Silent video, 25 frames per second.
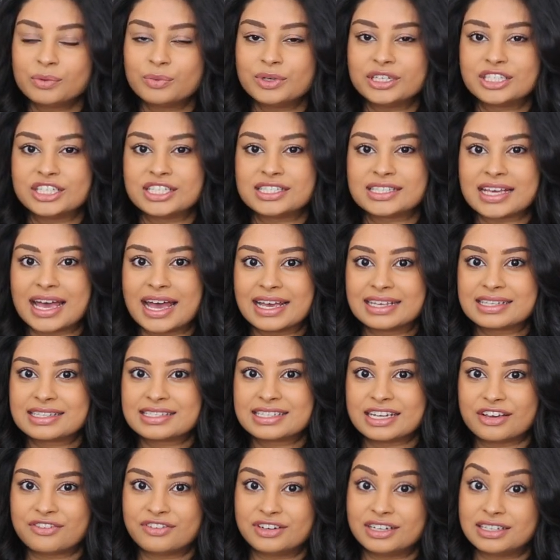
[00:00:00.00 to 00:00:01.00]
which is at
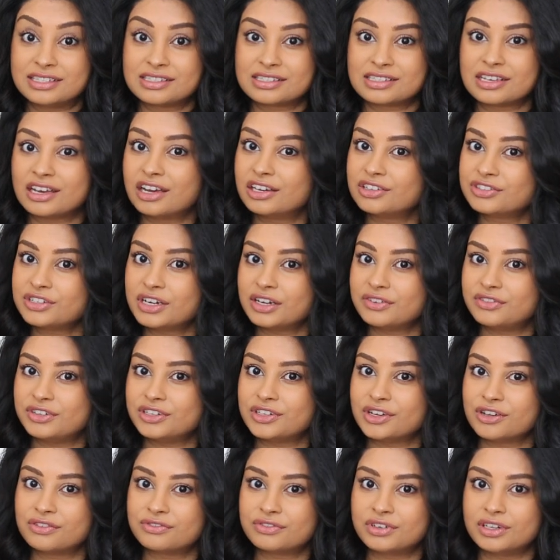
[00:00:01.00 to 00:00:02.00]
stephanandsandra if you
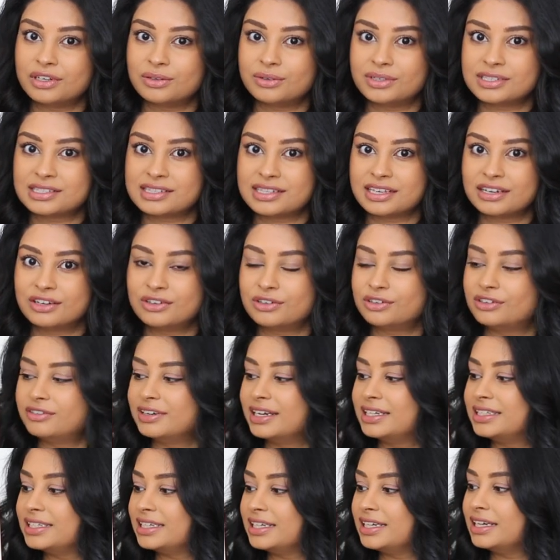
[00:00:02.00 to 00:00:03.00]
don't follow us there
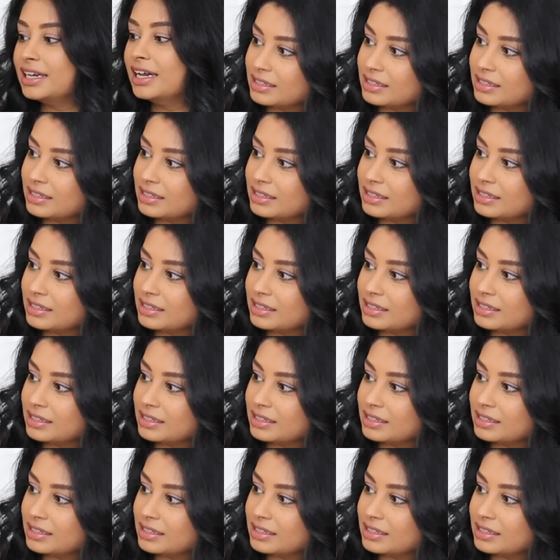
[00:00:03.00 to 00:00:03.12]
already.